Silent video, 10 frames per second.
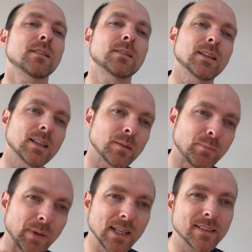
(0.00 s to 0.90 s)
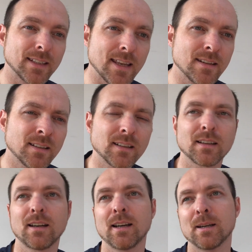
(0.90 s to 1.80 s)
The bill is in,
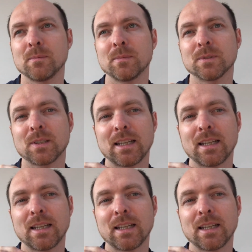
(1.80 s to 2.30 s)
so